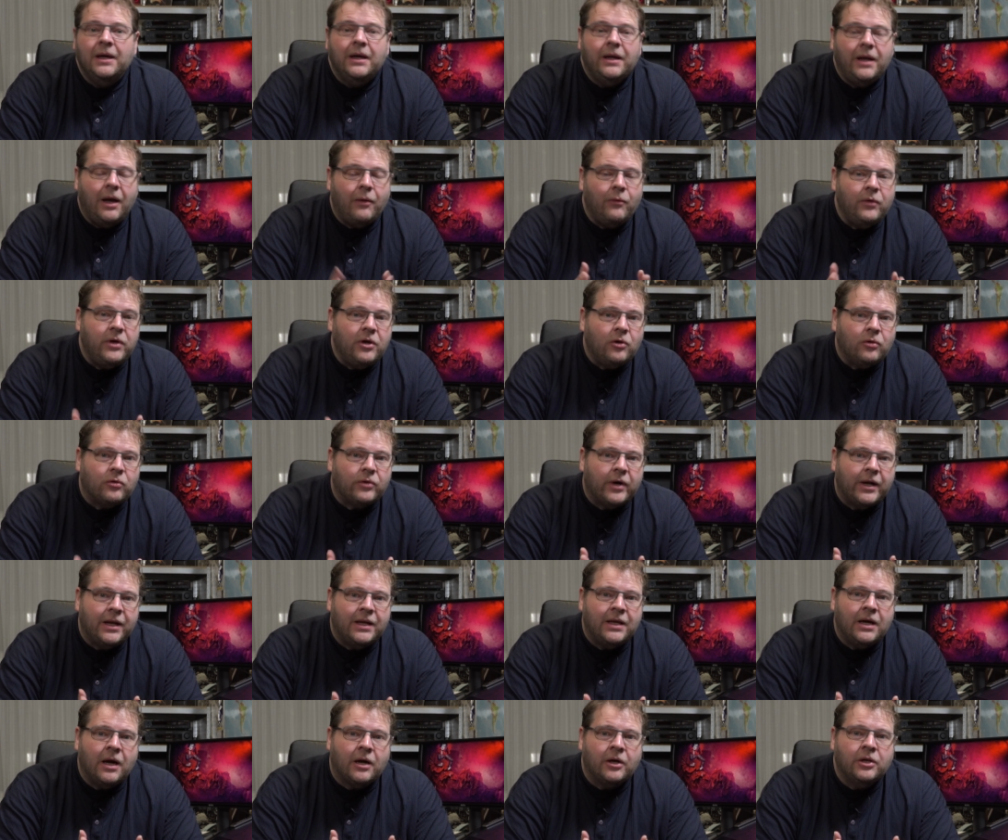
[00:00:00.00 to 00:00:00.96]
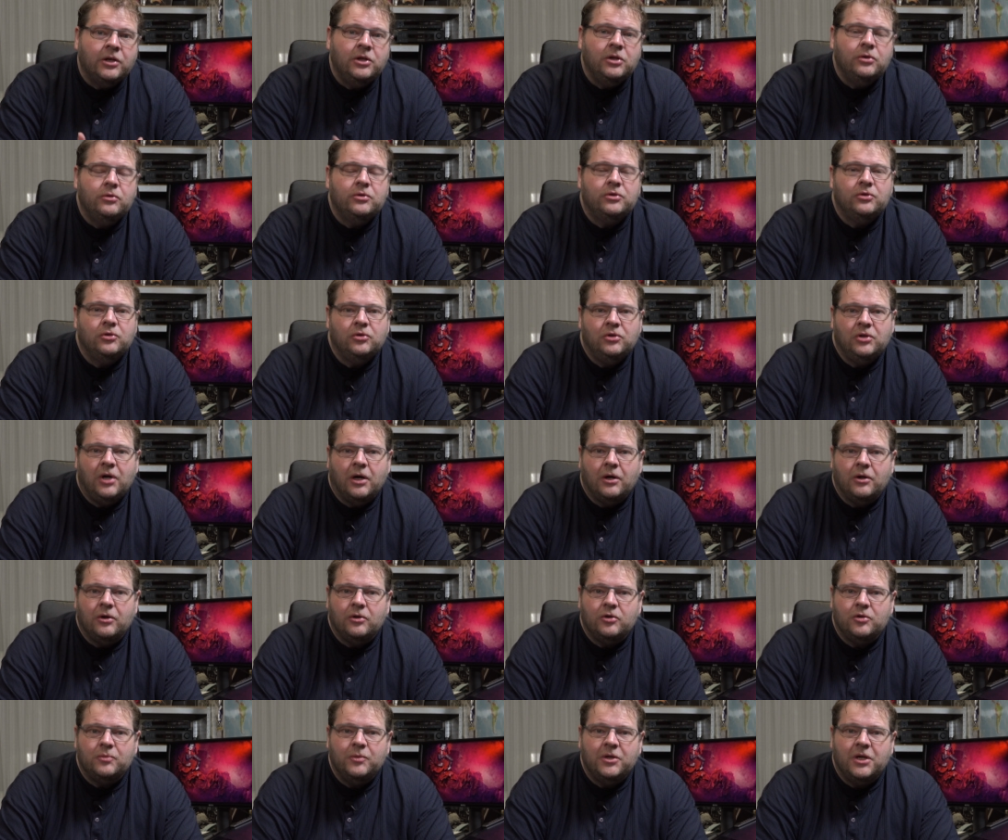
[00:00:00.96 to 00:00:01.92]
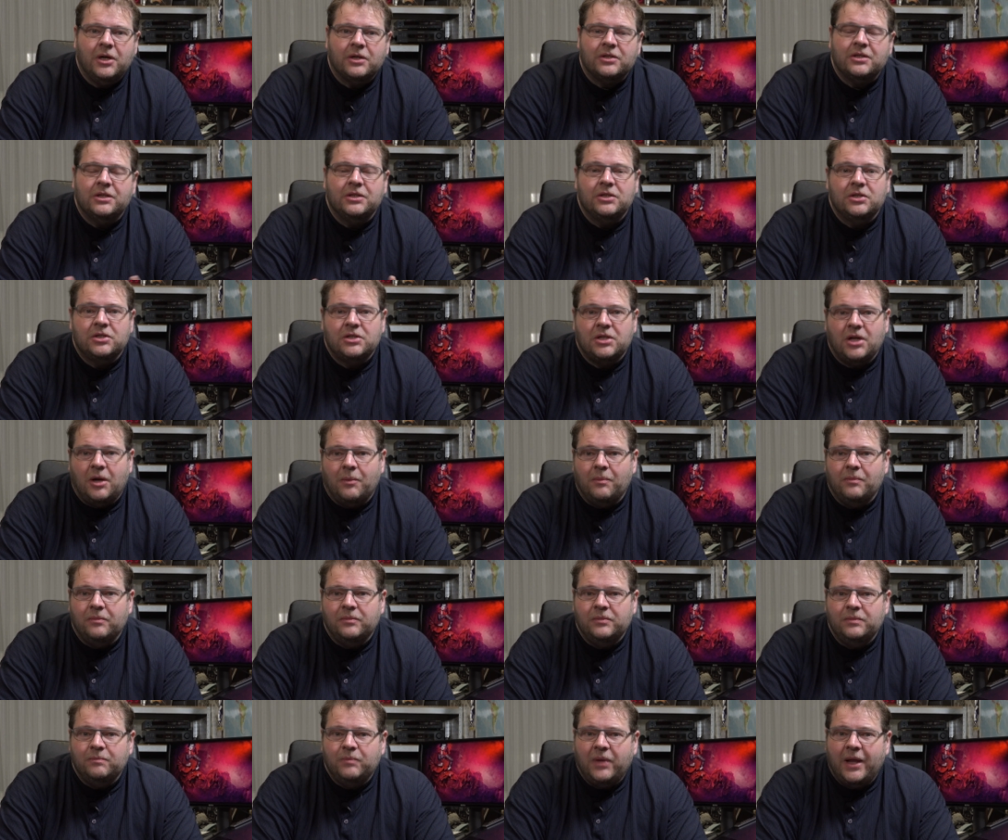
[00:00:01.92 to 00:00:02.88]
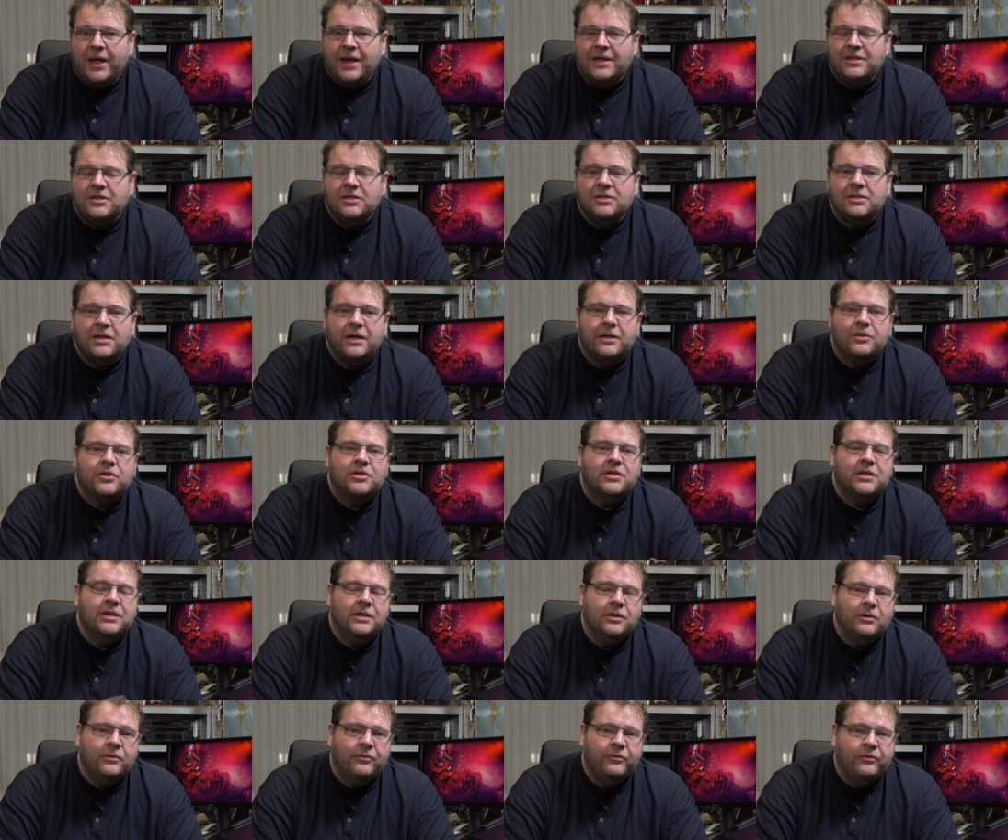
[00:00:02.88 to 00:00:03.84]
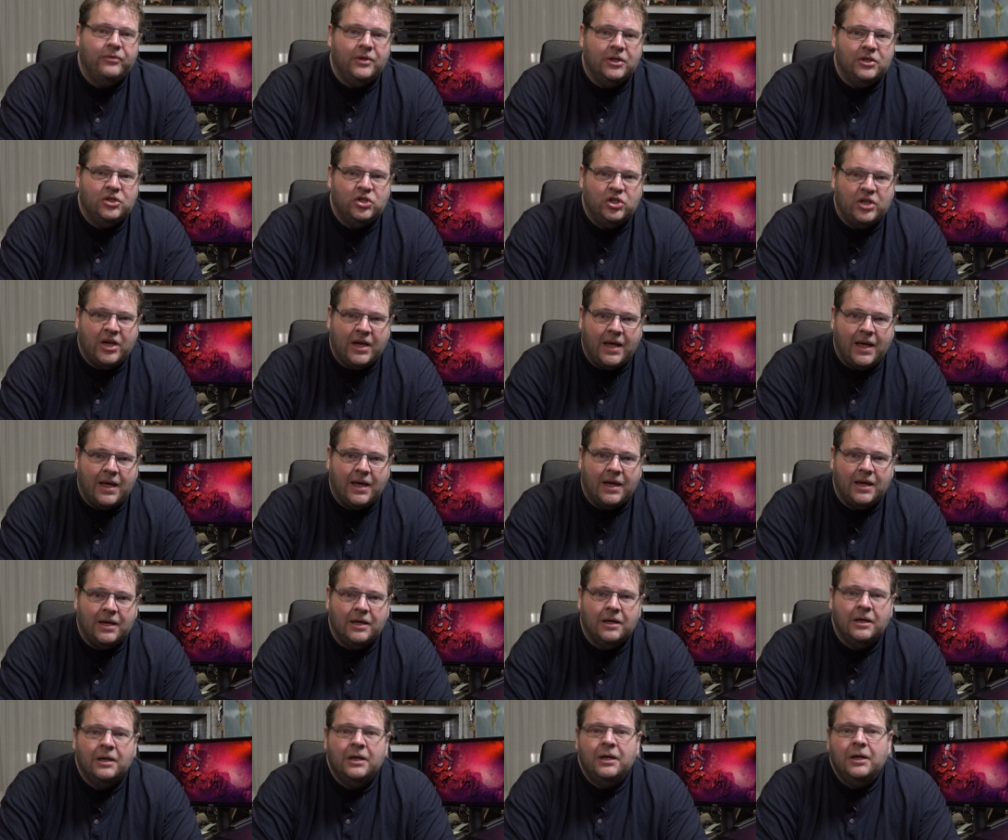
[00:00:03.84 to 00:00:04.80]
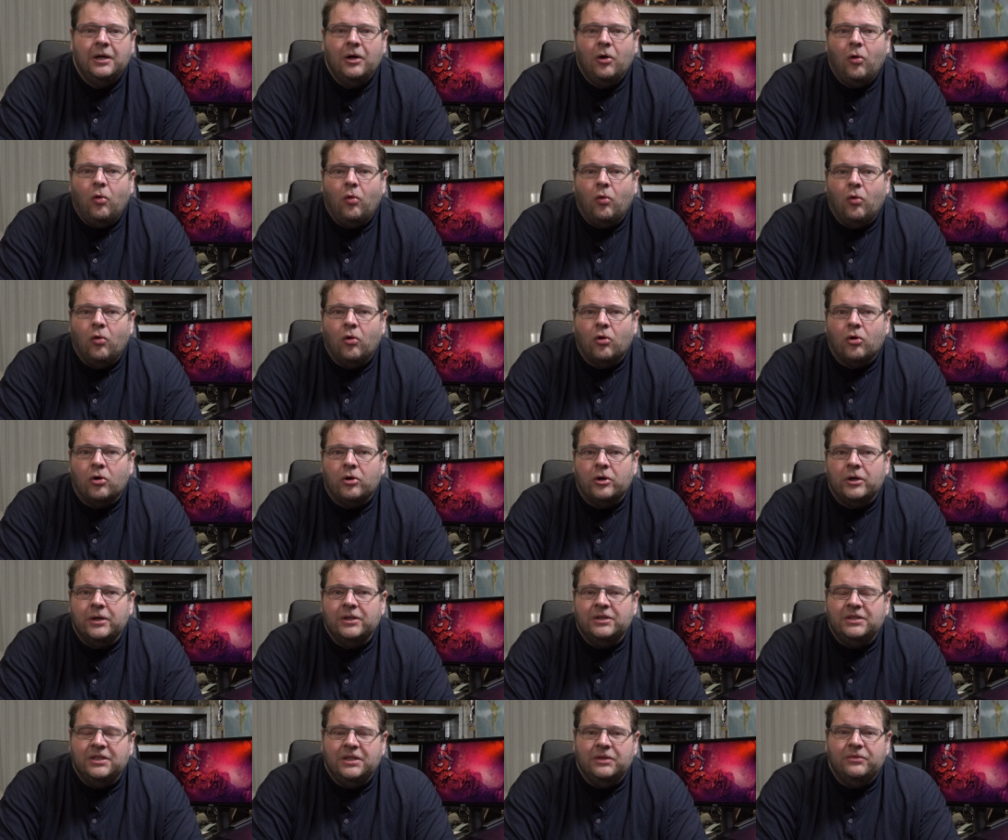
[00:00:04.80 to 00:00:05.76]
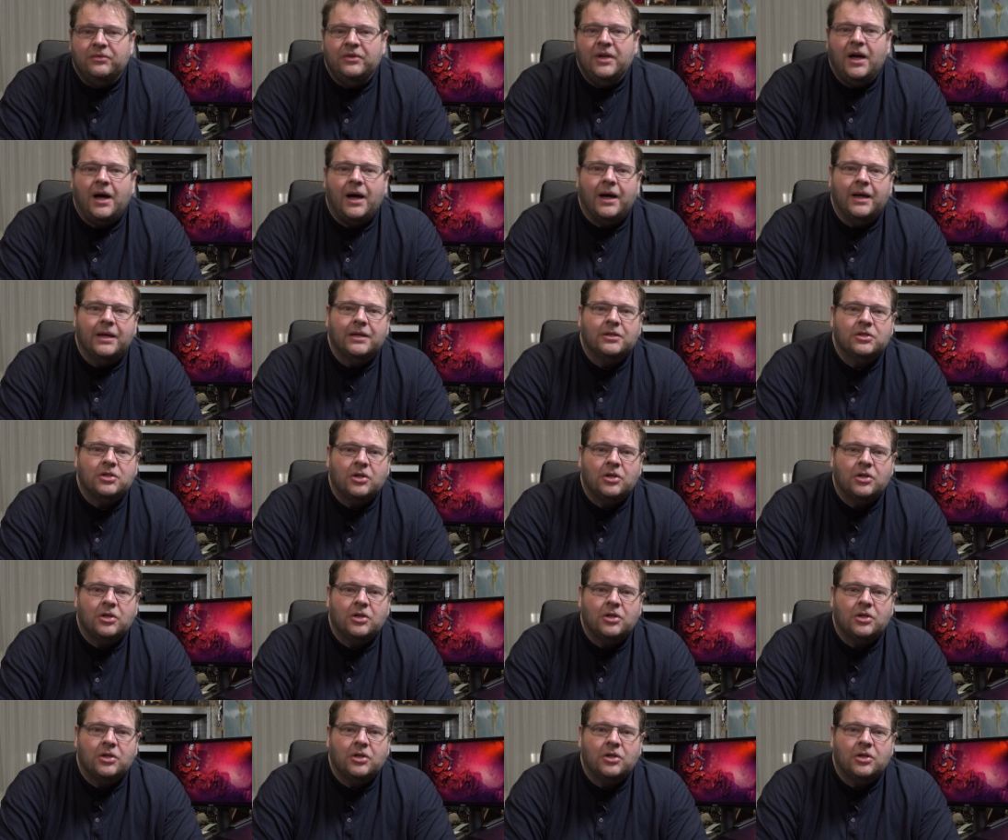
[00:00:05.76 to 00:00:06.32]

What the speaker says: Now, we already are used to dongles, because in some places, they're still VGA or DVI.